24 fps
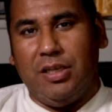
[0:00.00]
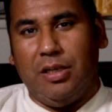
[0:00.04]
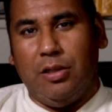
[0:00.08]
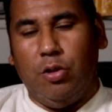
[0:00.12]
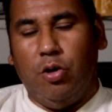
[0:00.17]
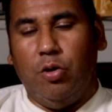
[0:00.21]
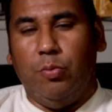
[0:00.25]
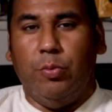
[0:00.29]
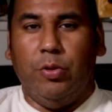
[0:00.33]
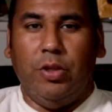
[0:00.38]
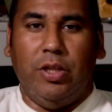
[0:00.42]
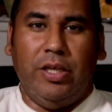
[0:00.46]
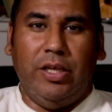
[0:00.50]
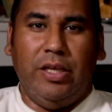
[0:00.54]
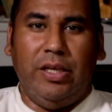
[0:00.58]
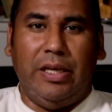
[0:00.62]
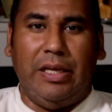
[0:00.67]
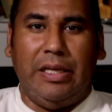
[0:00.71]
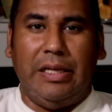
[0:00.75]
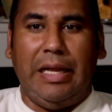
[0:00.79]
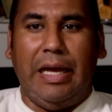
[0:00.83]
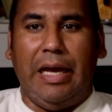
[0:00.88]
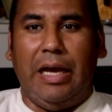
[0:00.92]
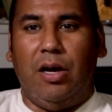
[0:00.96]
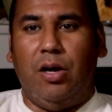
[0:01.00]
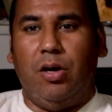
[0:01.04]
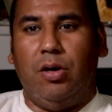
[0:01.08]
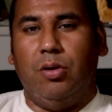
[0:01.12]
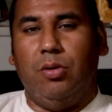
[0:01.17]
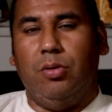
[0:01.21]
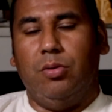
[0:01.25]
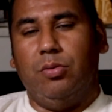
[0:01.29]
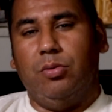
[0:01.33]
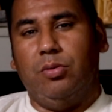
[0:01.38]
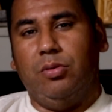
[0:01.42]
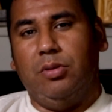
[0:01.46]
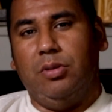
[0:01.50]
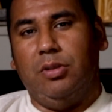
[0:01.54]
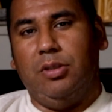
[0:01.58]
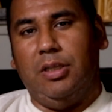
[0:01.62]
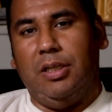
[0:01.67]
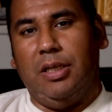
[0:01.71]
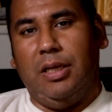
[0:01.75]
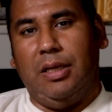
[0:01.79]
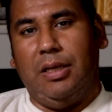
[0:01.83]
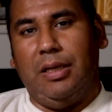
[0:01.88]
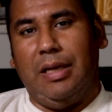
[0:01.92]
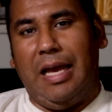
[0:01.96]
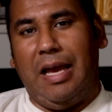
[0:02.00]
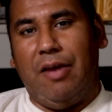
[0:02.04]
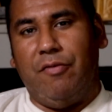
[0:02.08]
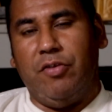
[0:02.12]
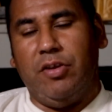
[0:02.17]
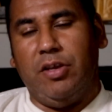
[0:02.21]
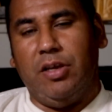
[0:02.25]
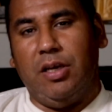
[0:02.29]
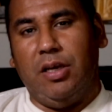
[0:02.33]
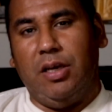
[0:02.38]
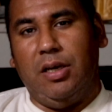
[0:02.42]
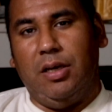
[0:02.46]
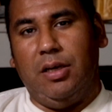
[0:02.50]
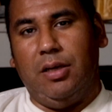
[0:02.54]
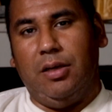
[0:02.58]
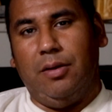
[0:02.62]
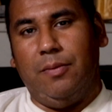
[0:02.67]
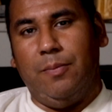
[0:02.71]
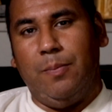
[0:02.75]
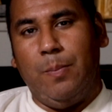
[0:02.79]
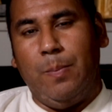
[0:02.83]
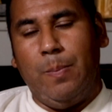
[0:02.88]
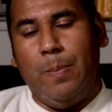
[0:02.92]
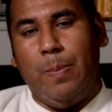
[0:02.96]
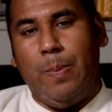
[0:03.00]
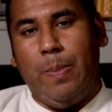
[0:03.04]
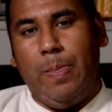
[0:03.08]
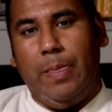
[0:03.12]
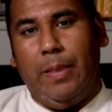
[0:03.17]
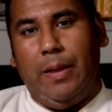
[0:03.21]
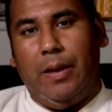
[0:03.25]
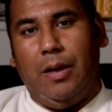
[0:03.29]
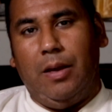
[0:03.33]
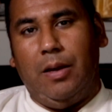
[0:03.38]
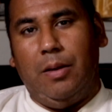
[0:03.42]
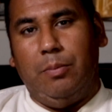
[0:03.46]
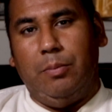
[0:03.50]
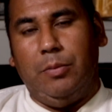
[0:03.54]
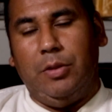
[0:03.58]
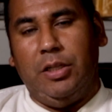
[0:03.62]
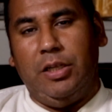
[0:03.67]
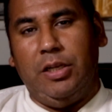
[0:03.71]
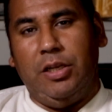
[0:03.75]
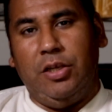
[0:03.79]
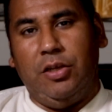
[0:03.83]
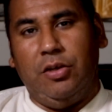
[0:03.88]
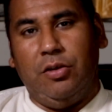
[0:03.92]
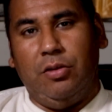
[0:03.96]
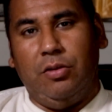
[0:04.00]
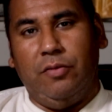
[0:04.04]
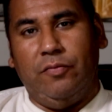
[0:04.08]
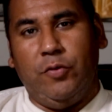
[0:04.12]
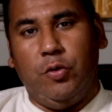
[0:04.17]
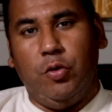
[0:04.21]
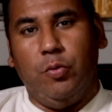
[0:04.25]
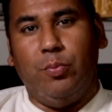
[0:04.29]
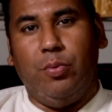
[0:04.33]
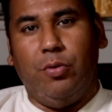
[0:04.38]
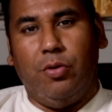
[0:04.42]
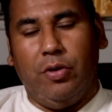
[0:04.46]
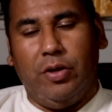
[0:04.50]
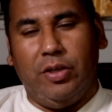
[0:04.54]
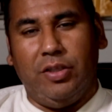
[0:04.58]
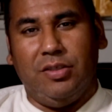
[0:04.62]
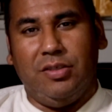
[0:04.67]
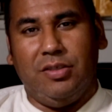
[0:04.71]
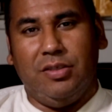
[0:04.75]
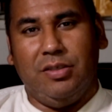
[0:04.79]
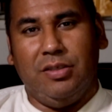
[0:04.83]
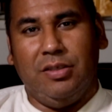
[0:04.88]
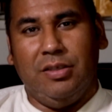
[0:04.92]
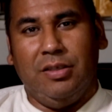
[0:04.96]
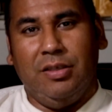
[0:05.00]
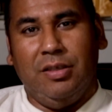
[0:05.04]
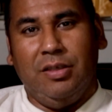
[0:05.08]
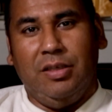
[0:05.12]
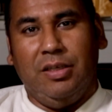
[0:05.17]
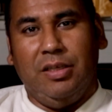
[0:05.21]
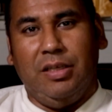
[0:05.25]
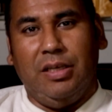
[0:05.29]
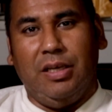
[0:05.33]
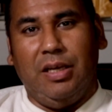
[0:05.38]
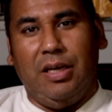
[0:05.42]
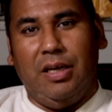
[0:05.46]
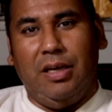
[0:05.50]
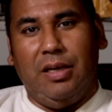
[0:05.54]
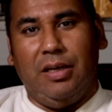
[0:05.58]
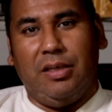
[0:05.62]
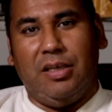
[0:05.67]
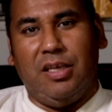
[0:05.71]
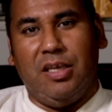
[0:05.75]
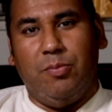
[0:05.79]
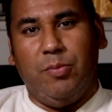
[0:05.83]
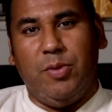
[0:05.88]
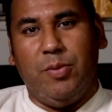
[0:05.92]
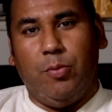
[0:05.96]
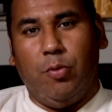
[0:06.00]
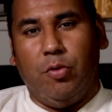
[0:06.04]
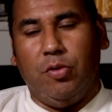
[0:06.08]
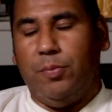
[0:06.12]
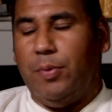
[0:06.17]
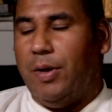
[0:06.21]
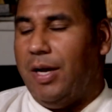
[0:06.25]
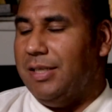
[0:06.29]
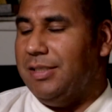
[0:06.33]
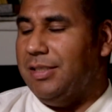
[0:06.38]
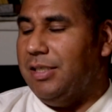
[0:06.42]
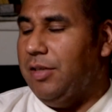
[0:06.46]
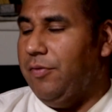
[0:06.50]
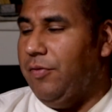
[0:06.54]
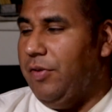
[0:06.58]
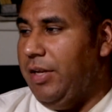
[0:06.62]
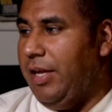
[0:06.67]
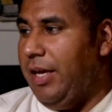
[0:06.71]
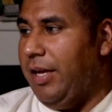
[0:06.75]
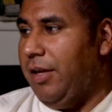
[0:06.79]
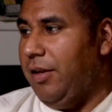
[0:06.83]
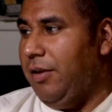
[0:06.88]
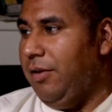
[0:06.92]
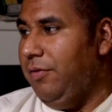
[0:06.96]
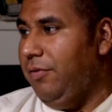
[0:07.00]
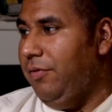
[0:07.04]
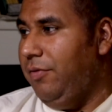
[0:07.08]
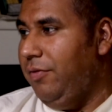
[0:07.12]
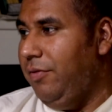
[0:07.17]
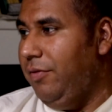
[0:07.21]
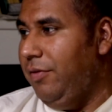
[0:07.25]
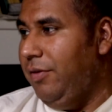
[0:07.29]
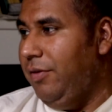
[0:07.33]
and globally, and how having a millennial viewpoint can be both positive and negative,